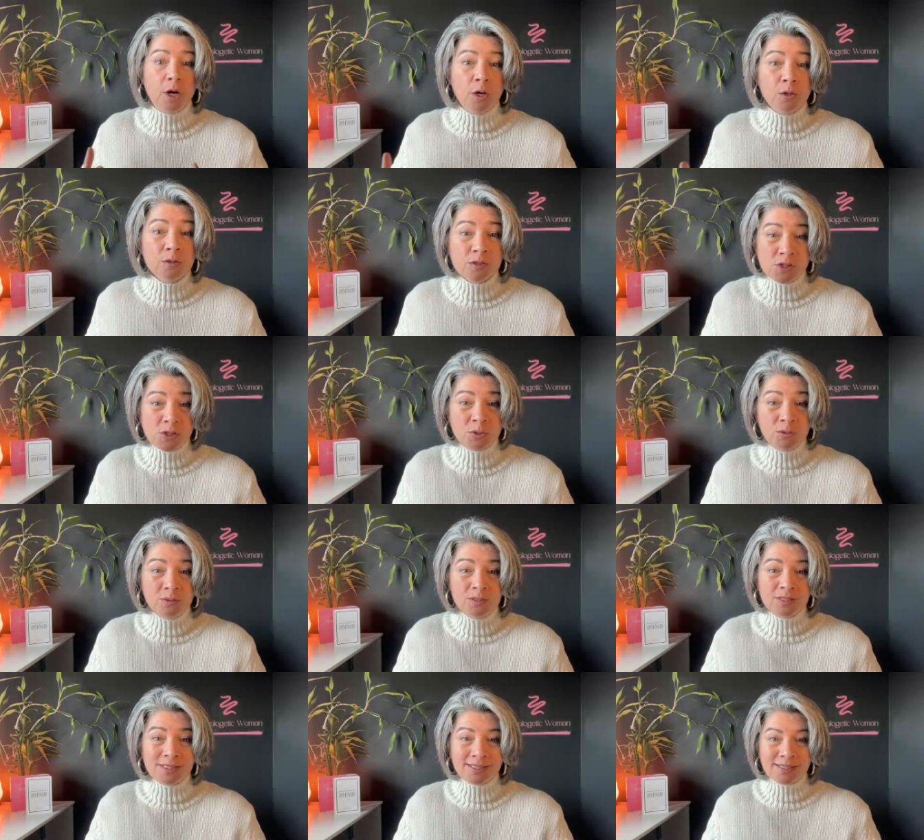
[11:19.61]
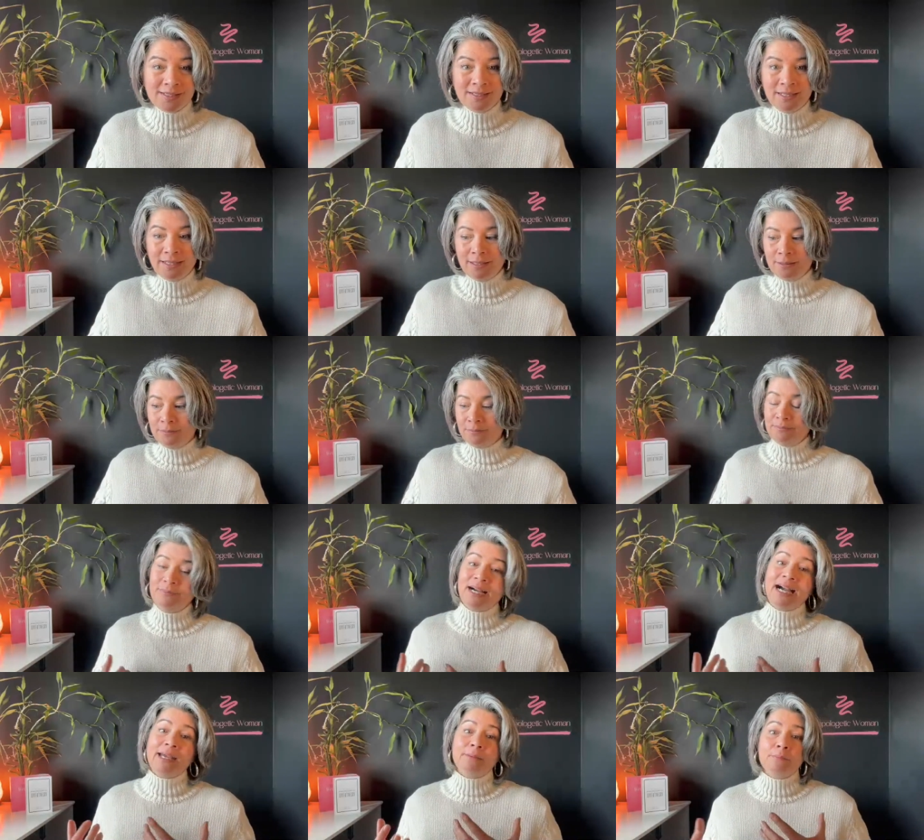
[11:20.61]
own tools
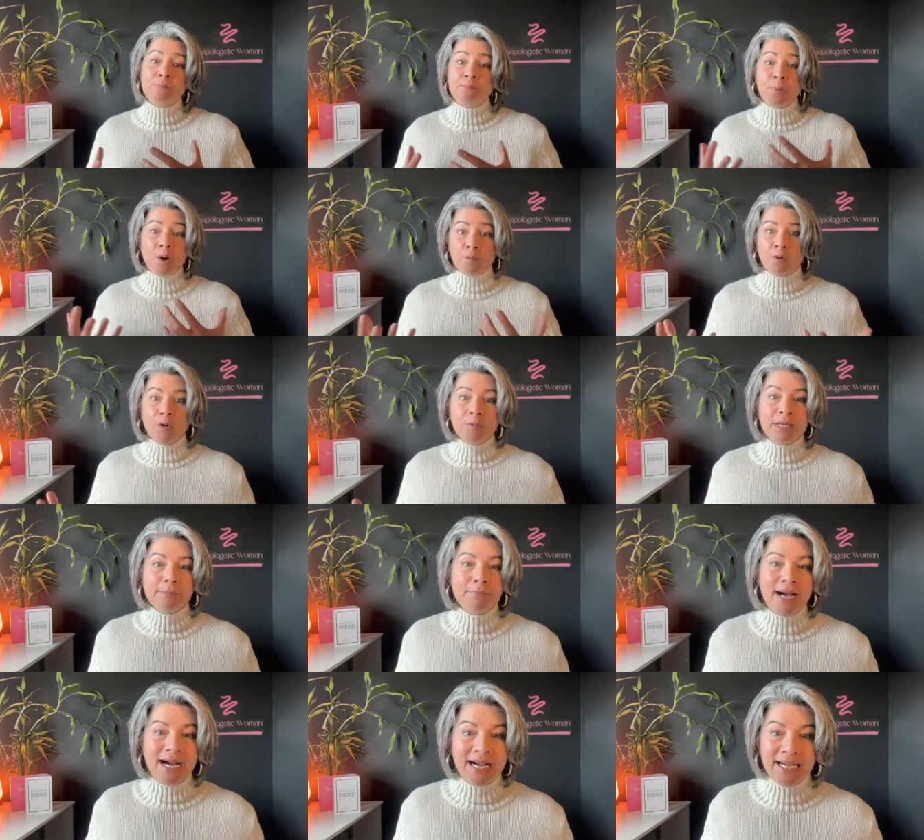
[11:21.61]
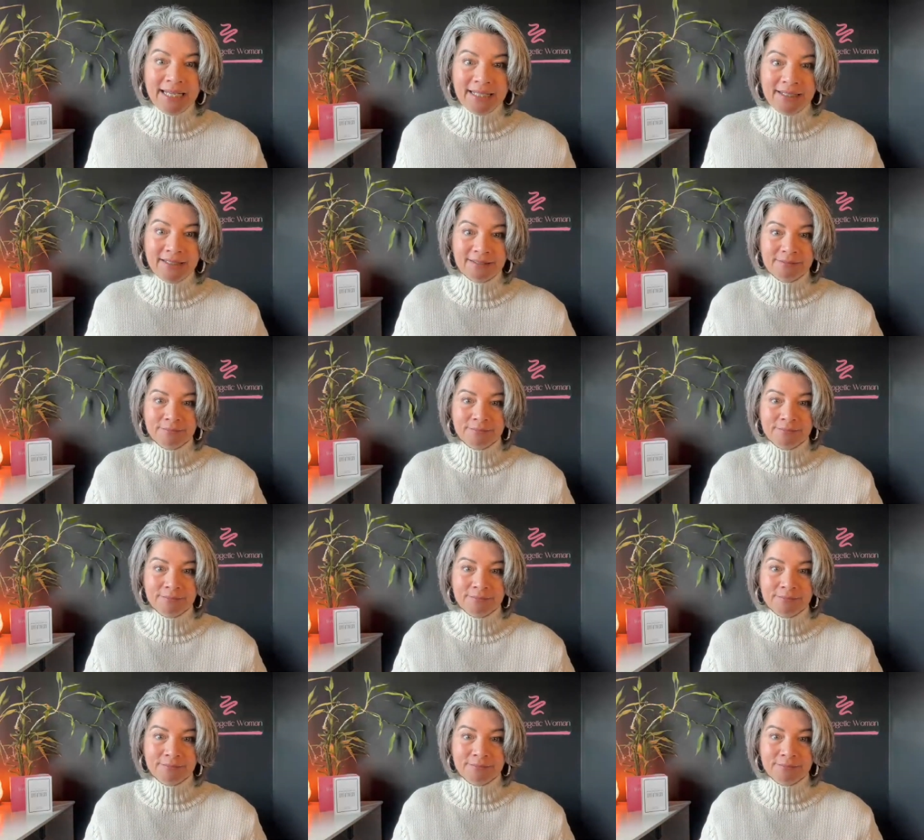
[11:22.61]
by borrowing mine,